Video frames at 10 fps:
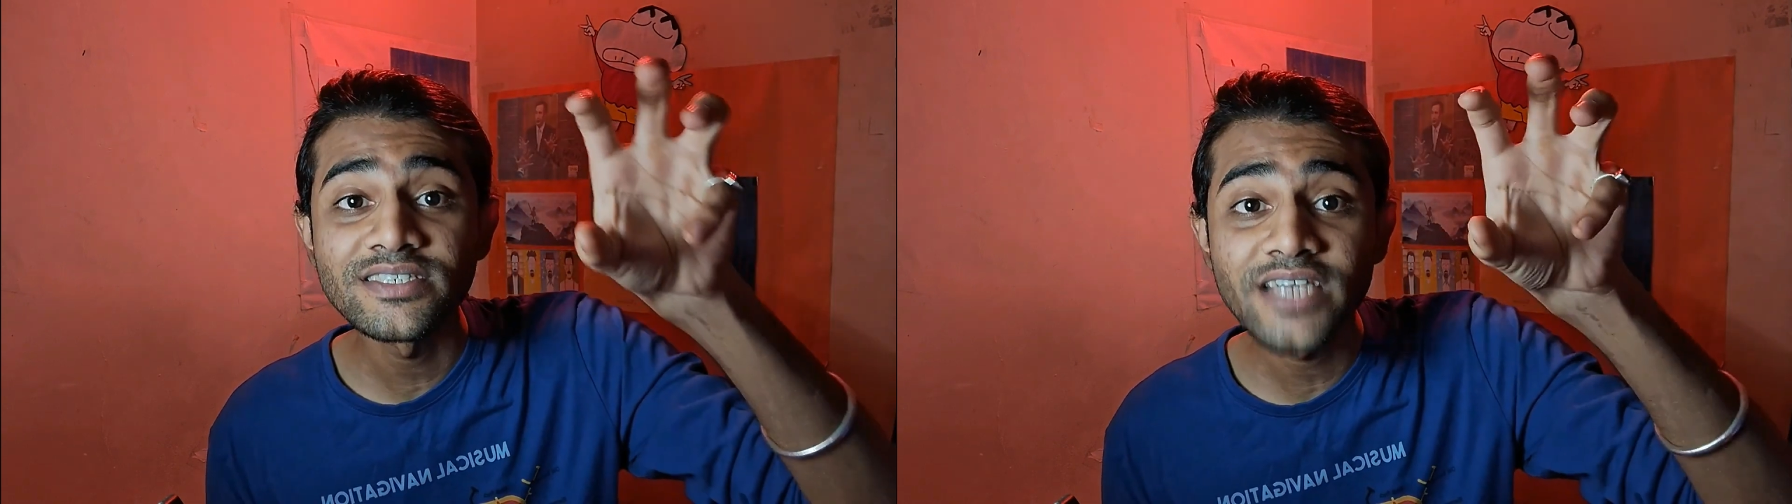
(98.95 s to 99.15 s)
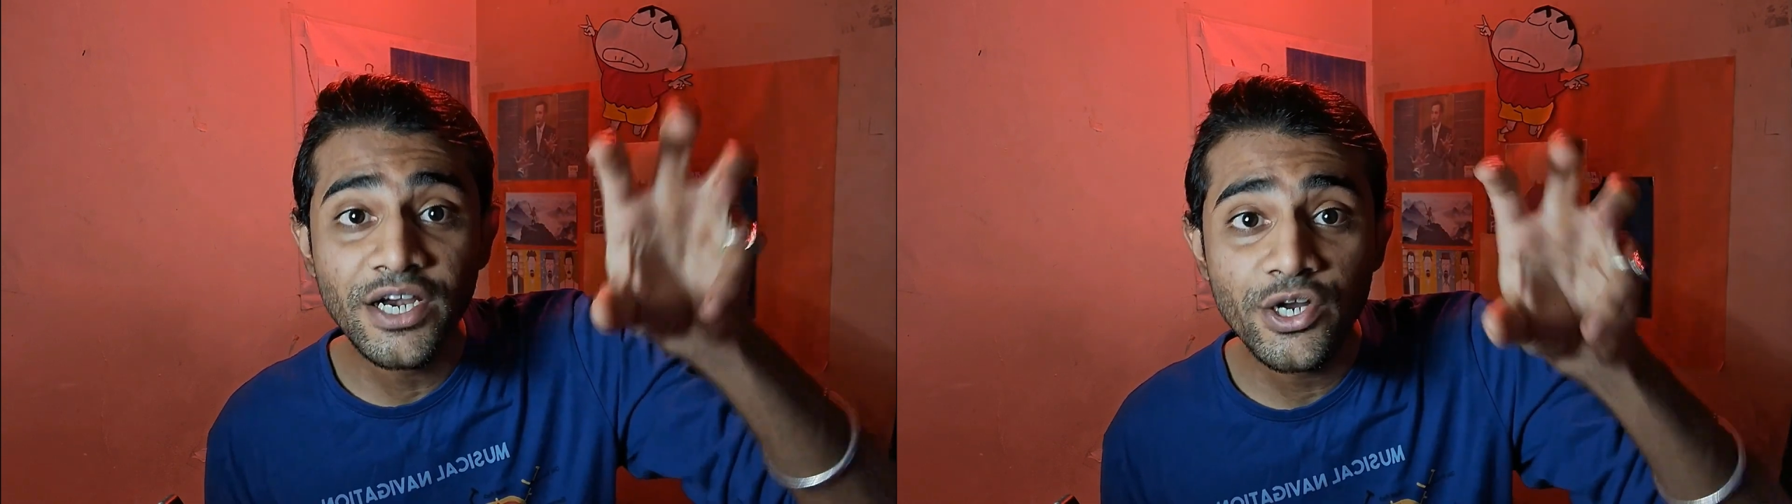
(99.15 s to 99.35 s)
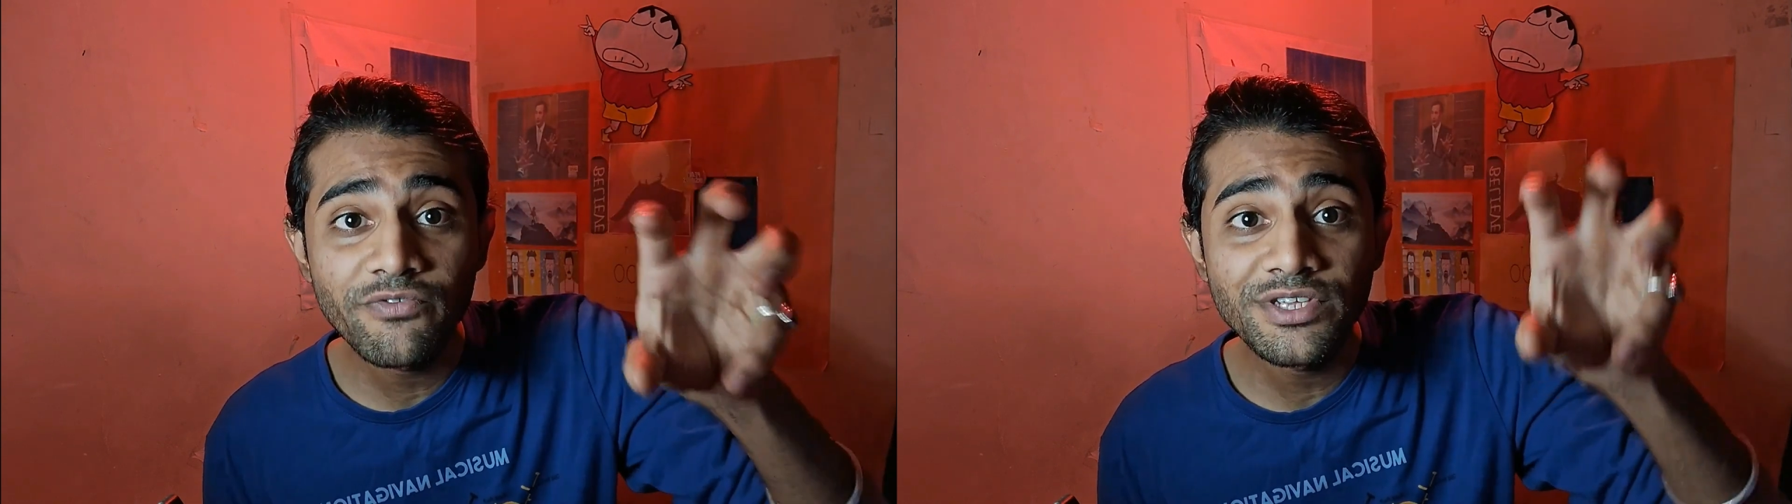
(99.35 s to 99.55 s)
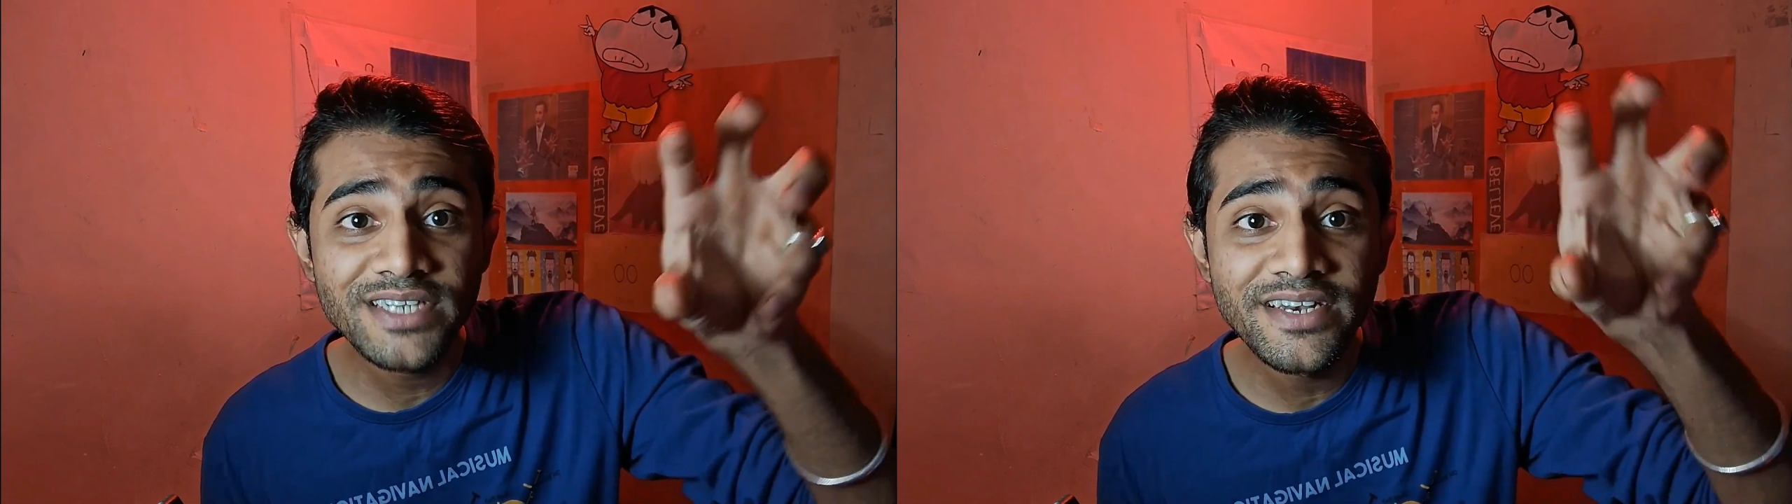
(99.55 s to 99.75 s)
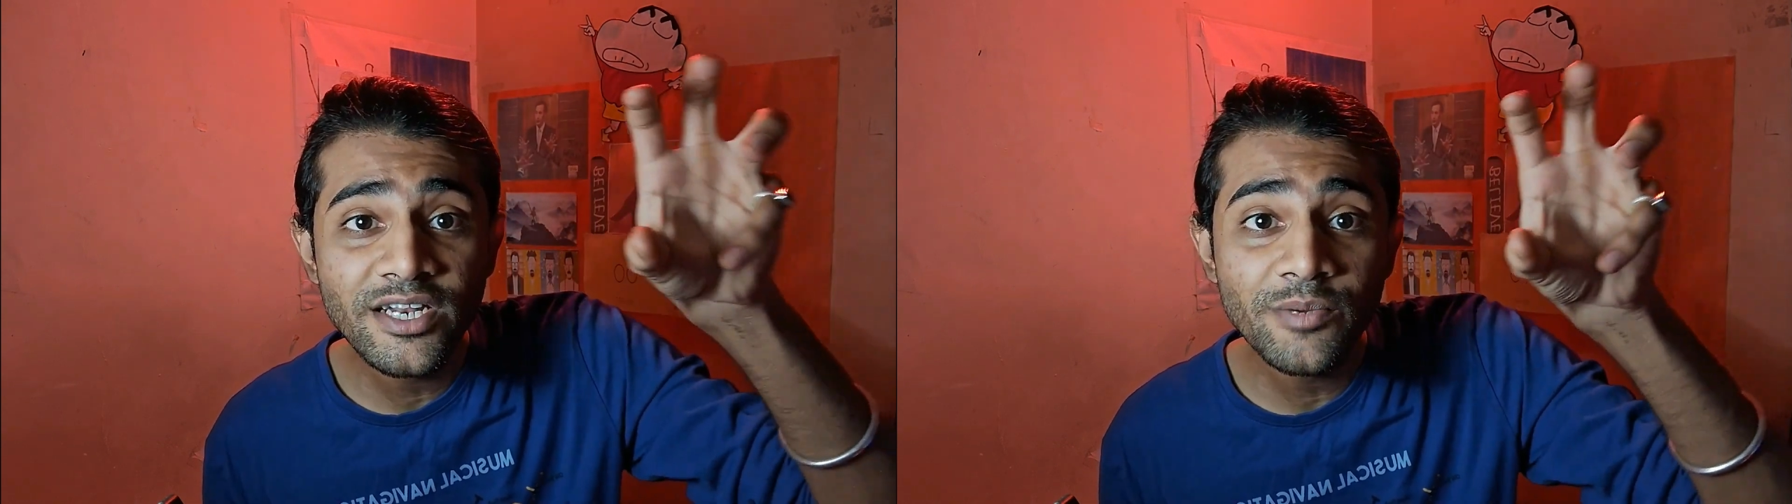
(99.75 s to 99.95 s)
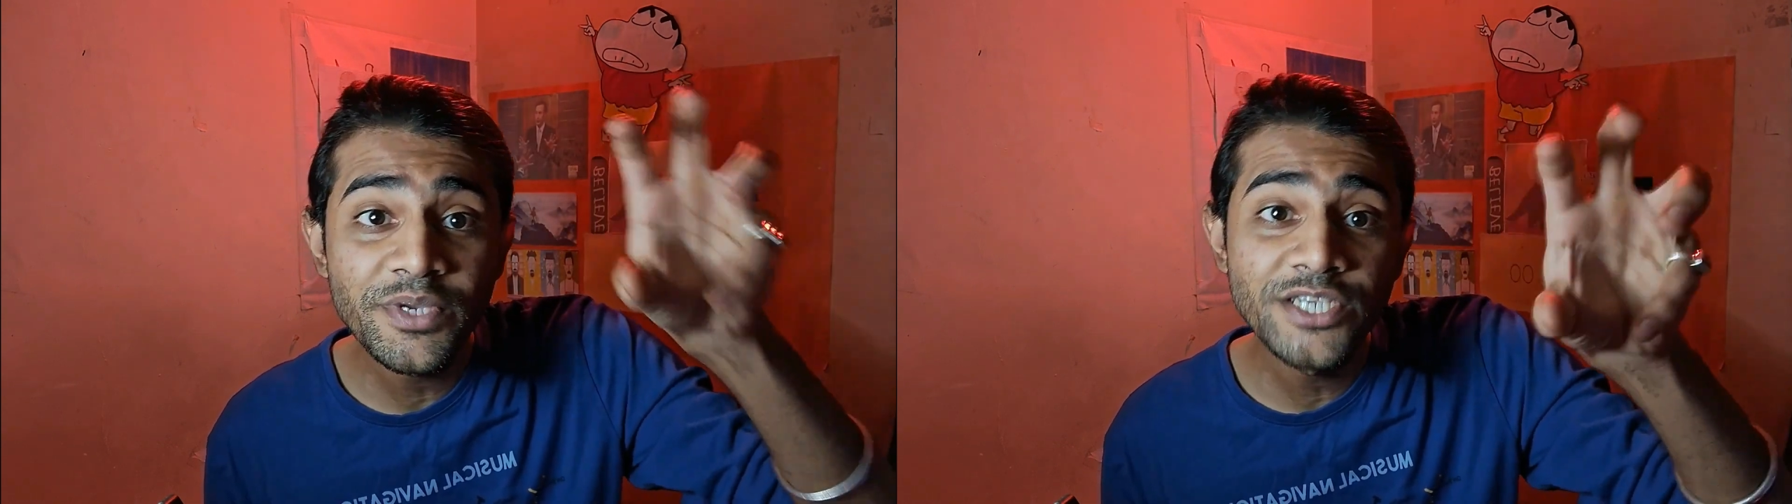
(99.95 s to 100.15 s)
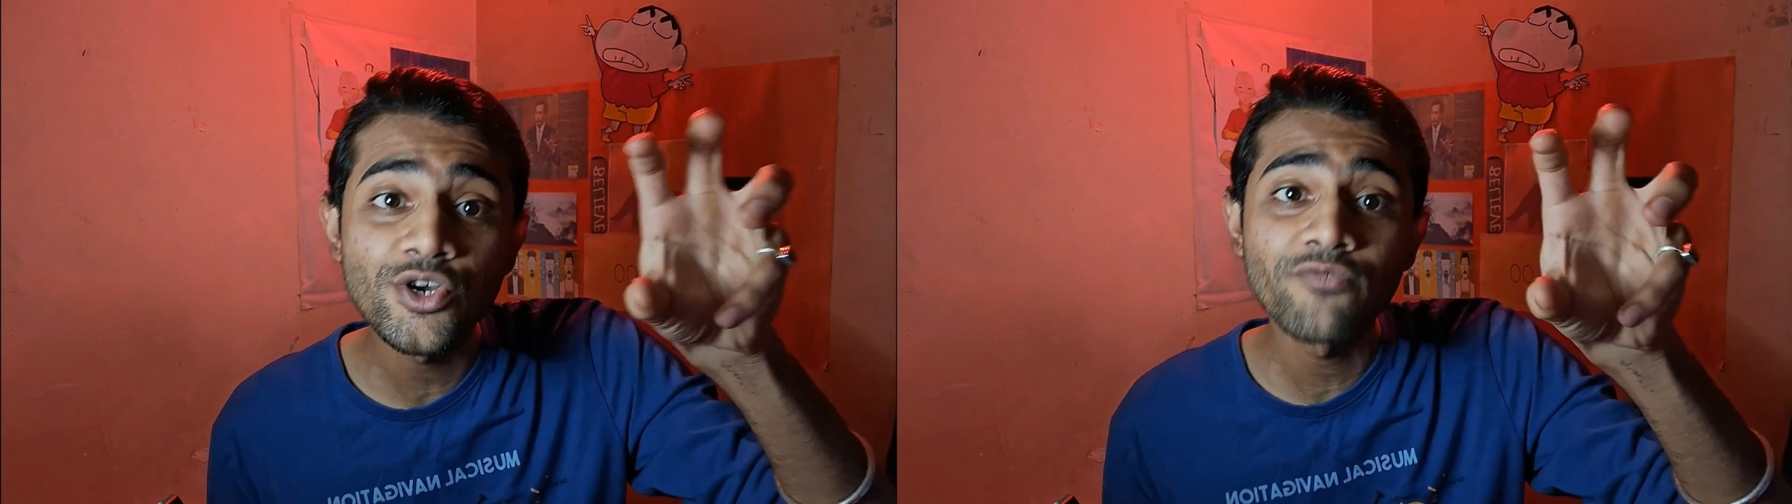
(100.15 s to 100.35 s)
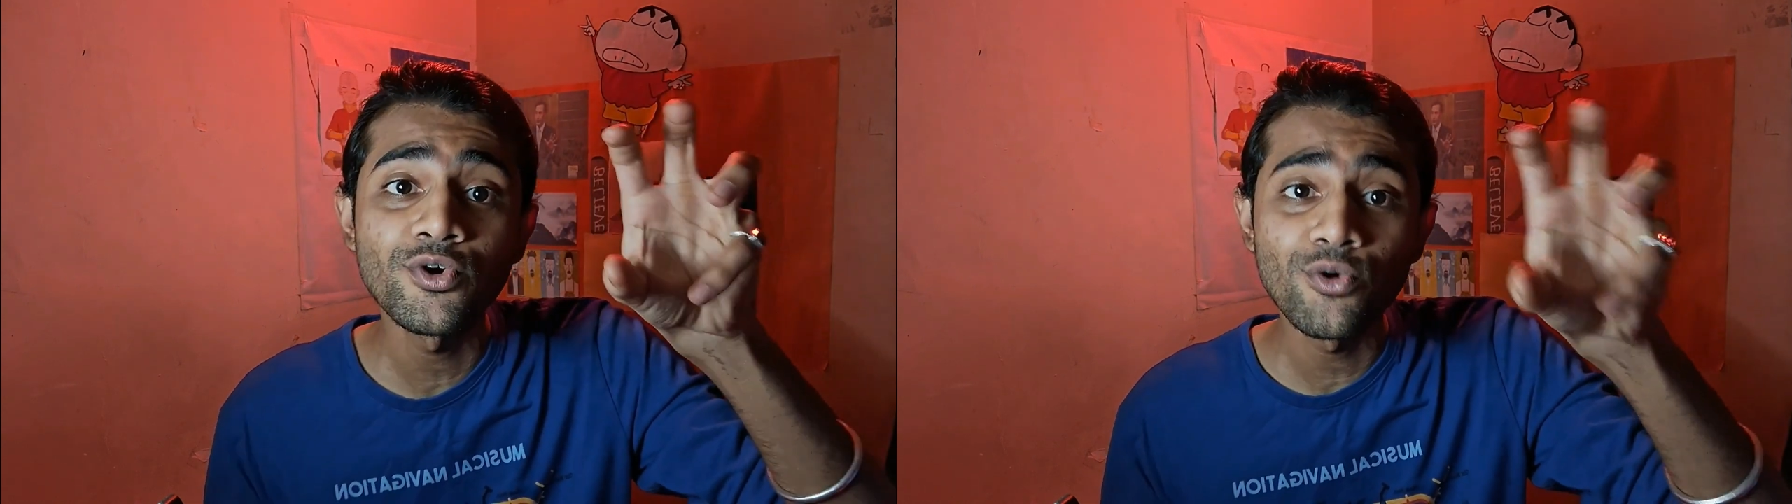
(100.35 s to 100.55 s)
kind of the central piece
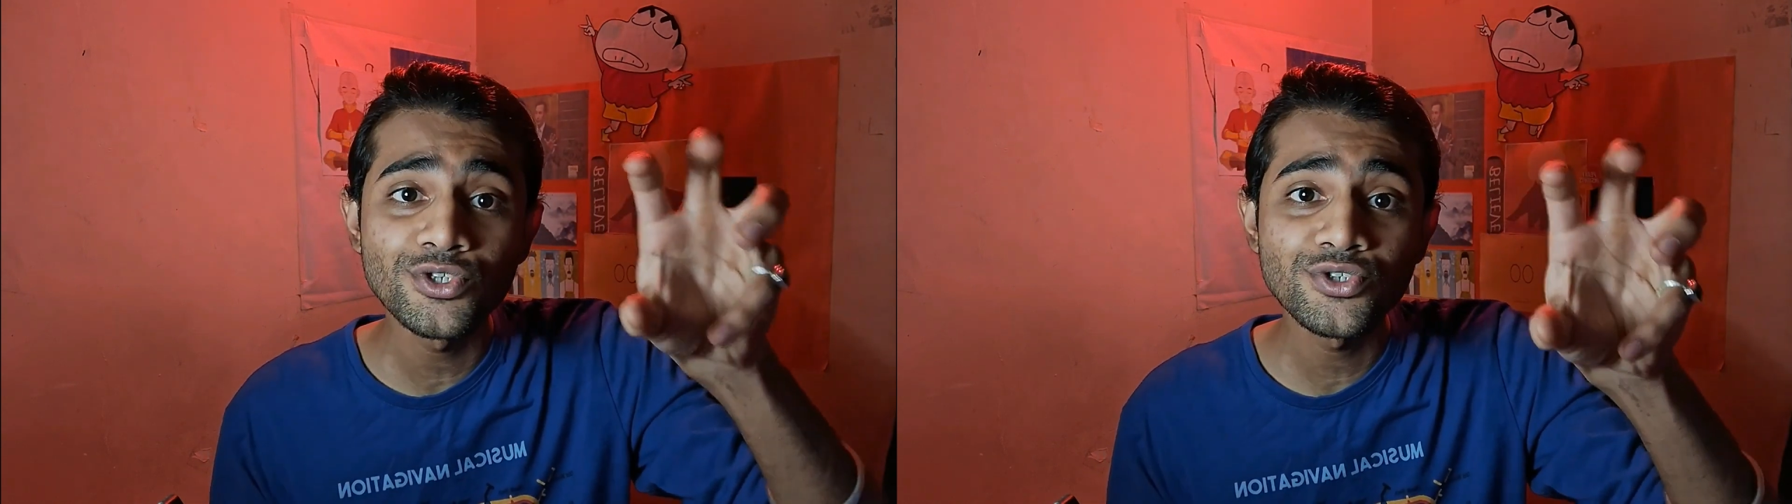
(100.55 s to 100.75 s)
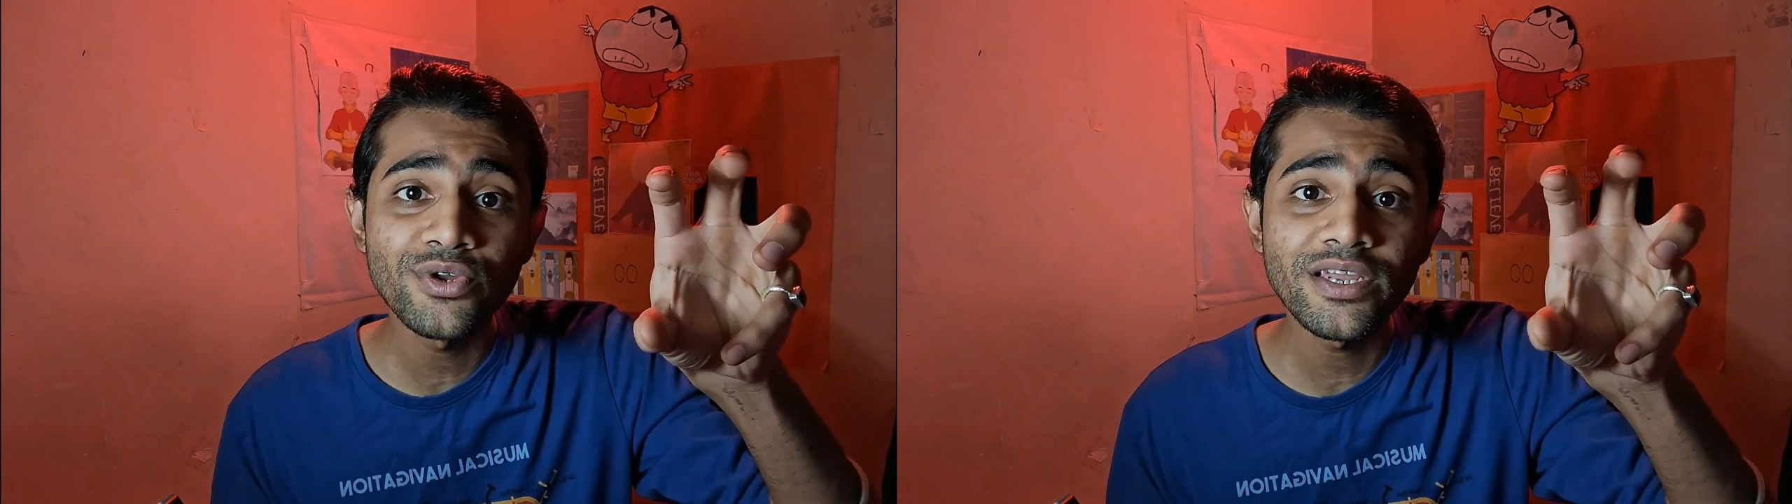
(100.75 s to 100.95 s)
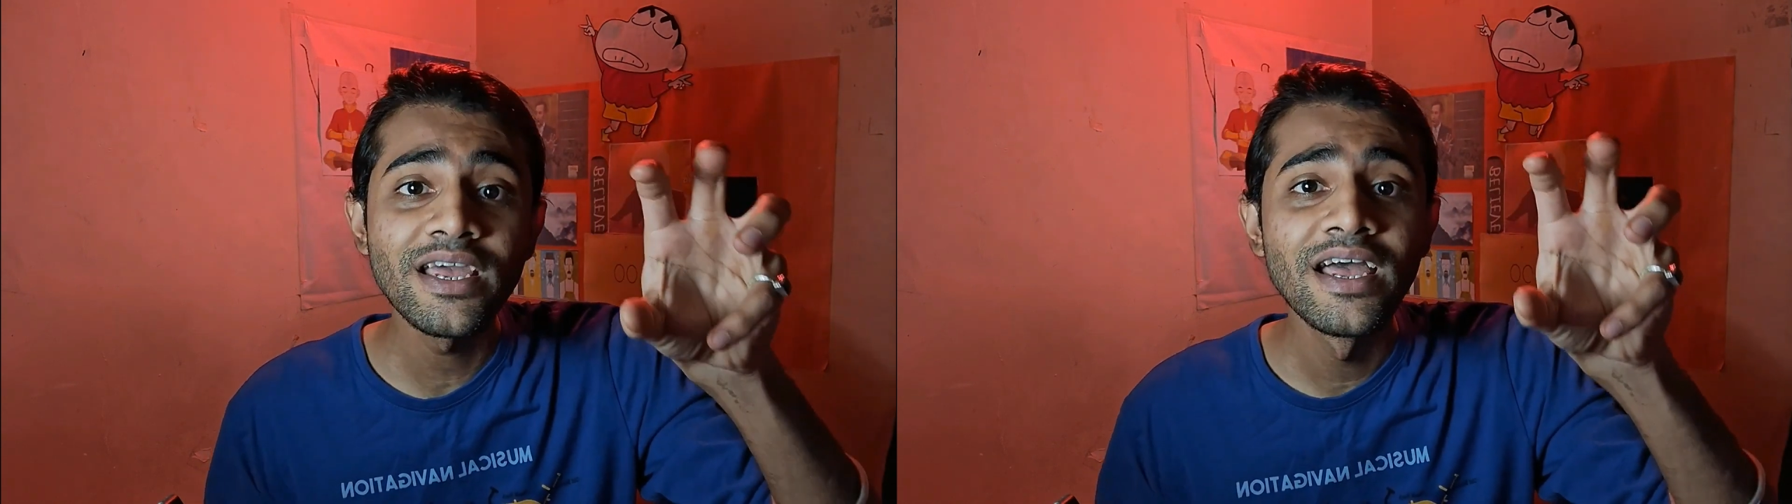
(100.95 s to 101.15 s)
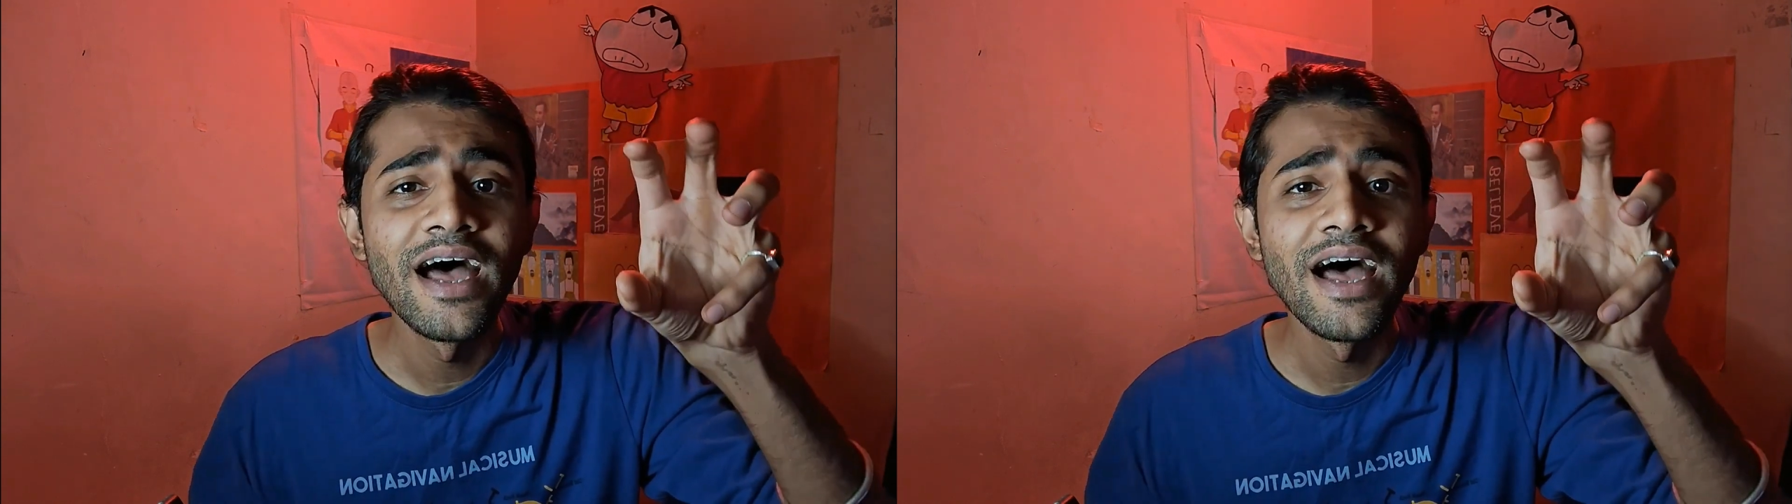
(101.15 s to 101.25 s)
of the whole story,